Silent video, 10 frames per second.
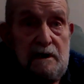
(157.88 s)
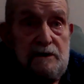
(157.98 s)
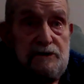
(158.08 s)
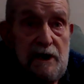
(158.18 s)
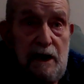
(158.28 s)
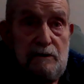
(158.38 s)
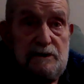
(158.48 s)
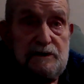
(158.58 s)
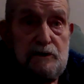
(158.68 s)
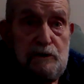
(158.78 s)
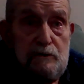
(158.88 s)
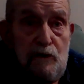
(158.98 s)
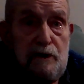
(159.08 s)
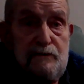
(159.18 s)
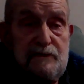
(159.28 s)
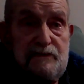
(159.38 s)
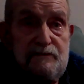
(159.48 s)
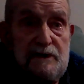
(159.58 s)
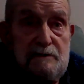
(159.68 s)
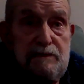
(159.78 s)
showers, cooking
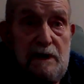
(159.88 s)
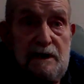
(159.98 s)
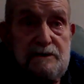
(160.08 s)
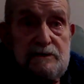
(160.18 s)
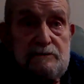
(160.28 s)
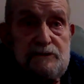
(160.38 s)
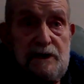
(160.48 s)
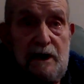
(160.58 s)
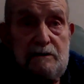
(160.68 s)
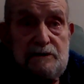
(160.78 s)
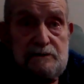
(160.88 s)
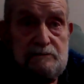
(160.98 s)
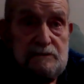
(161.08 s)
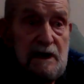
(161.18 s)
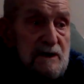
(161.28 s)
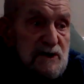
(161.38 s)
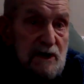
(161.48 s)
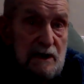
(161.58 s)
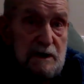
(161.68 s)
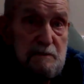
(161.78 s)
place, and showers and
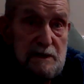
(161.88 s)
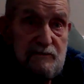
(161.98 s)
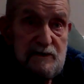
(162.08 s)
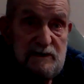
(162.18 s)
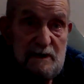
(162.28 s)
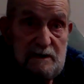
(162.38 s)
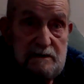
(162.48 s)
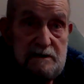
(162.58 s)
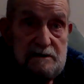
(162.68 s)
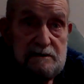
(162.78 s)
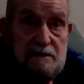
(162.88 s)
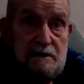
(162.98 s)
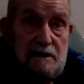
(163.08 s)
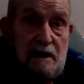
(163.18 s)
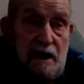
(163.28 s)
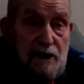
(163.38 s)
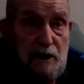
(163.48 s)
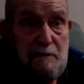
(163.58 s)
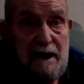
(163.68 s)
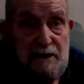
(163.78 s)
sleeping facilities, and a
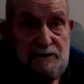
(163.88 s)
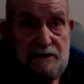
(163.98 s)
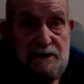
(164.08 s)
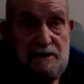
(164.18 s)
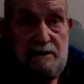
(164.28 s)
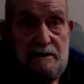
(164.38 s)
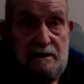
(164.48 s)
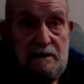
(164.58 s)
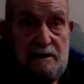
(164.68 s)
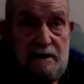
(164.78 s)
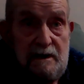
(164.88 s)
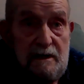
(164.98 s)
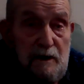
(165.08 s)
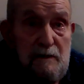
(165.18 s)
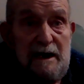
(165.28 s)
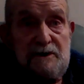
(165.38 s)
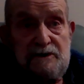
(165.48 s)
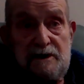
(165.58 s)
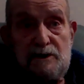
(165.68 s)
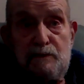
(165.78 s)
magazine. The
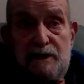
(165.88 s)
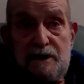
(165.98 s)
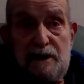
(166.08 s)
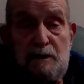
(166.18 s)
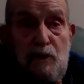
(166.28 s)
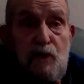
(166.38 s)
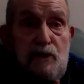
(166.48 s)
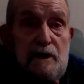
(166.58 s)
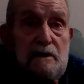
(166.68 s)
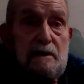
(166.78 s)
magazine's where they keep all the